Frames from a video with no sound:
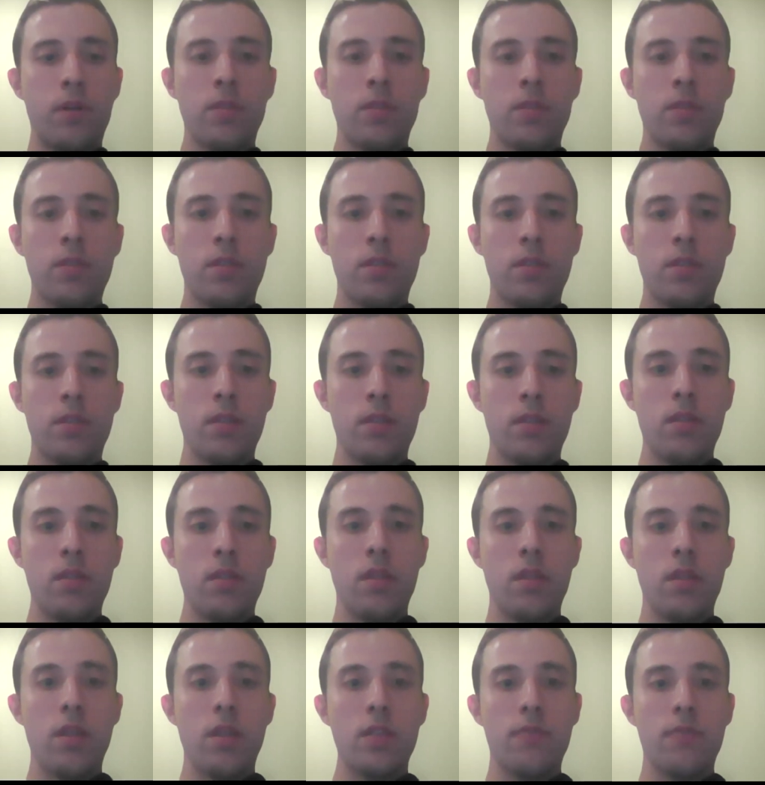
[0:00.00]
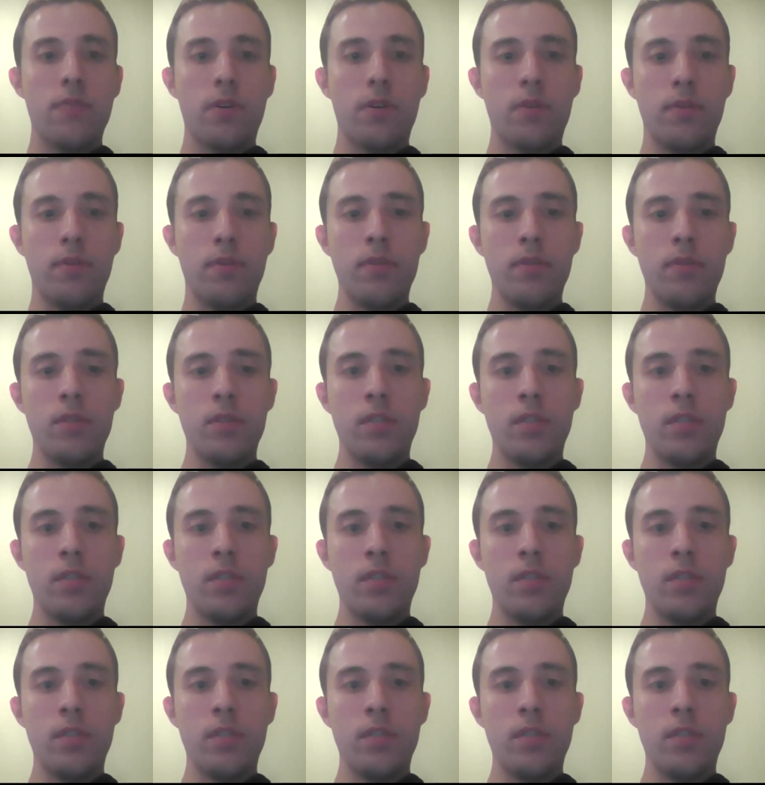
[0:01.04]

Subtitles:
process thus far, what would you